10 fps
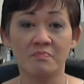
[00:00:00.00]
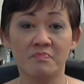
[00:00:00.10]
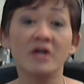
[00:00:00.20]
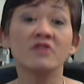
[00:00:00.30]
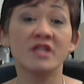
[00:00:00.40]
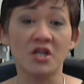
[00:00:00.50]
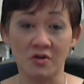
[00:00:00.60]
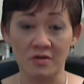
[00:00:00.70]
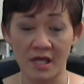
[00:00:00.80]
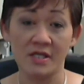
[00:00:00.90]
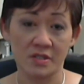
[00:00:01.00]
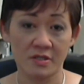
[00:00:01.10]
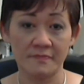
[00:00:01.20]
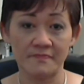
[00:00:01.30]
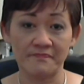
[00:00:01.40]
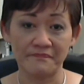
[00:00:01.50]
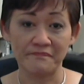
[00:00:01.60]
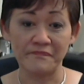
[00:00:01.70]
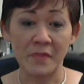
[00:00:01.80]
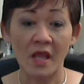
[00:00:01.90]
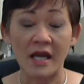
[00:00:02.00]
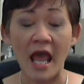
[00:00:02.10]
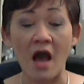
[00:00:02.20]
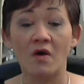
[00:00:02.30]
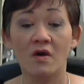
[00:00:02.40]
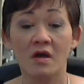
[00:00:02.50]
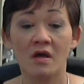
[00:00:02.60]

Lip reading: building your list. Now,